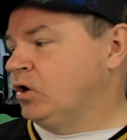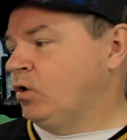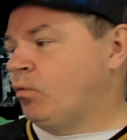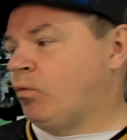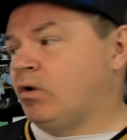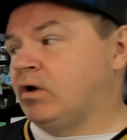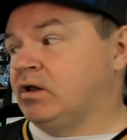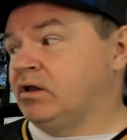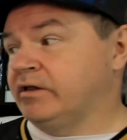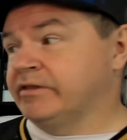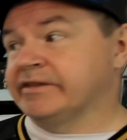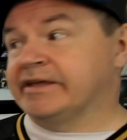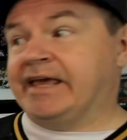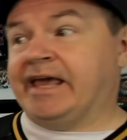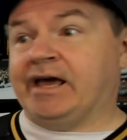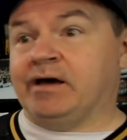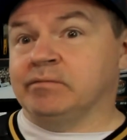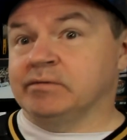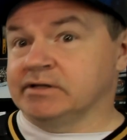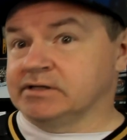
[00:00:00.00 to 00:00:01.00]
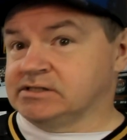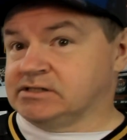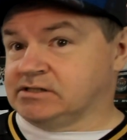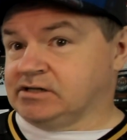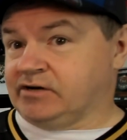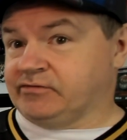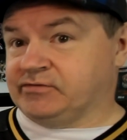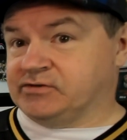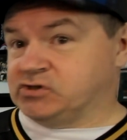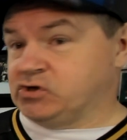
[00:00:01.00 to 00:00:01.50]
while all the gambling
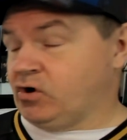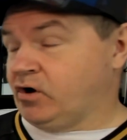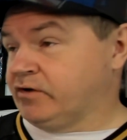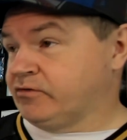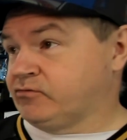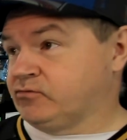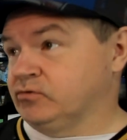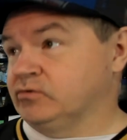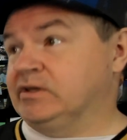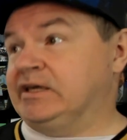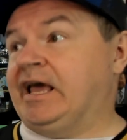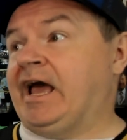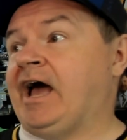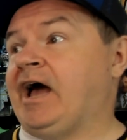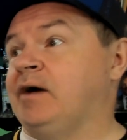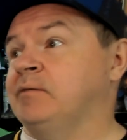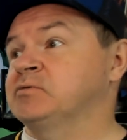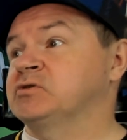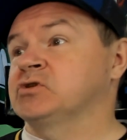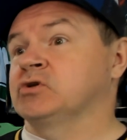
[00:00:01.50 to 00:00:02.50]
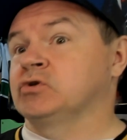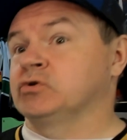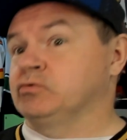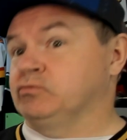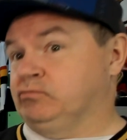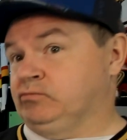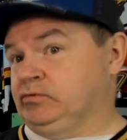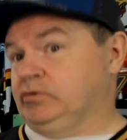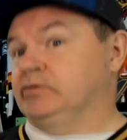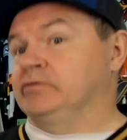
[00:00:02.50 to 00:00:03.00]
stuff has gone through the absolute
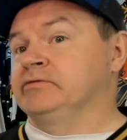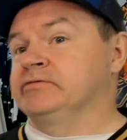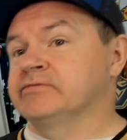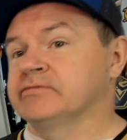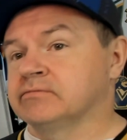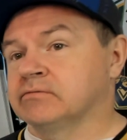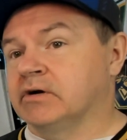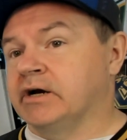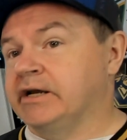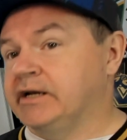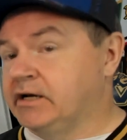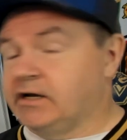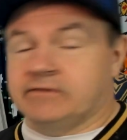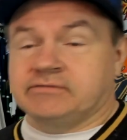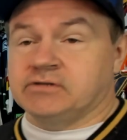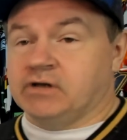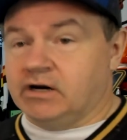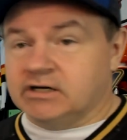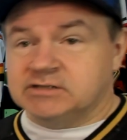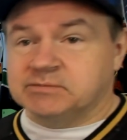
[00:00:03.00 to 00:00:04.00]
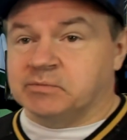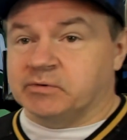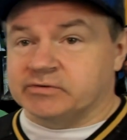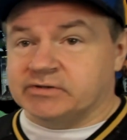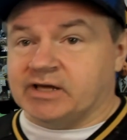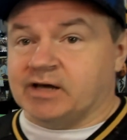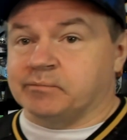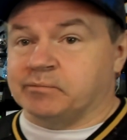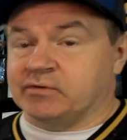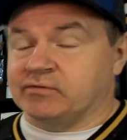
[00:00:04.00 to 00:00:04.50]
roof, right? And I've talked about
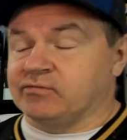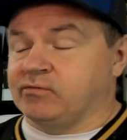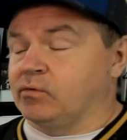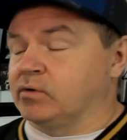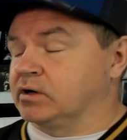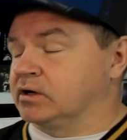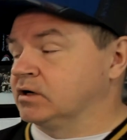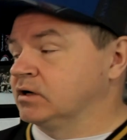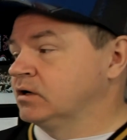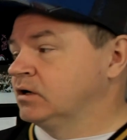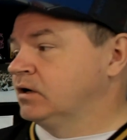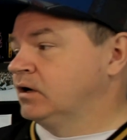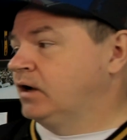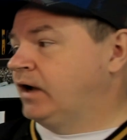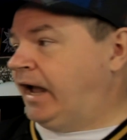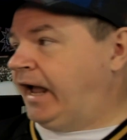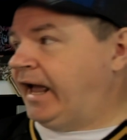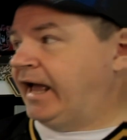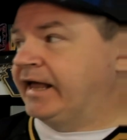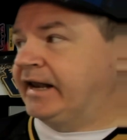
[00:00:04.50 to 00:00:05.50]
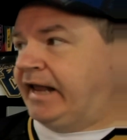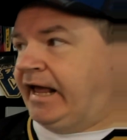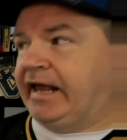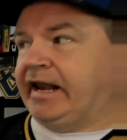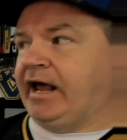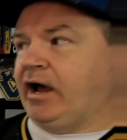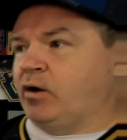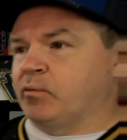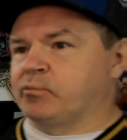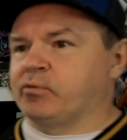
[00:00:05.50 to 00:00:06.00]
that before. And
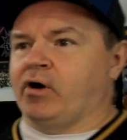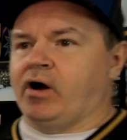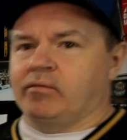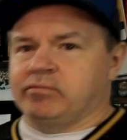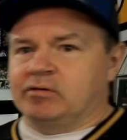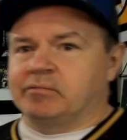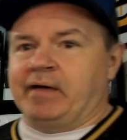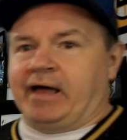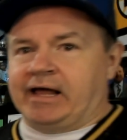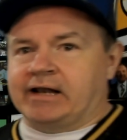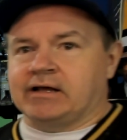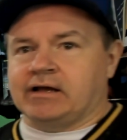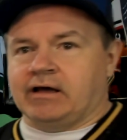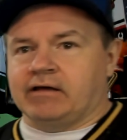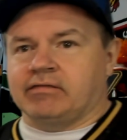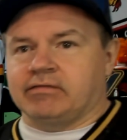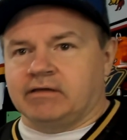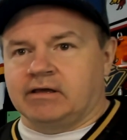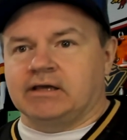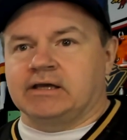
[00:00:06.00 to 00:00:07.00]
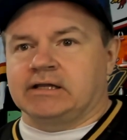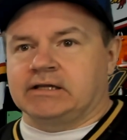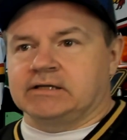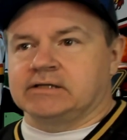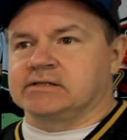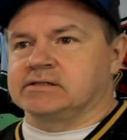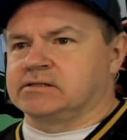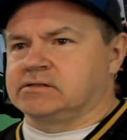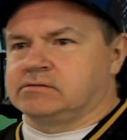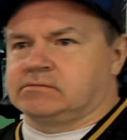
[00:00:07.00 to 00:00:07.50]
how problematic I think it
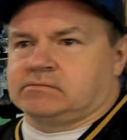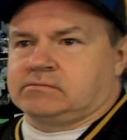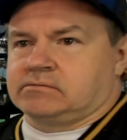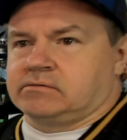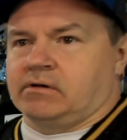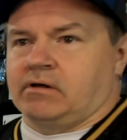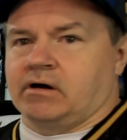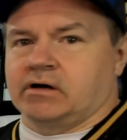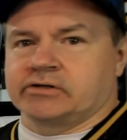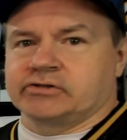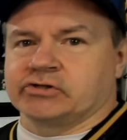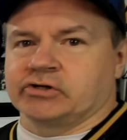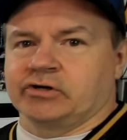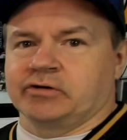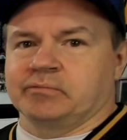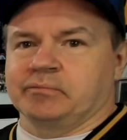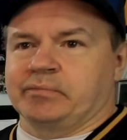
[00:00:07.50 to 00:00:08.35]
is long term,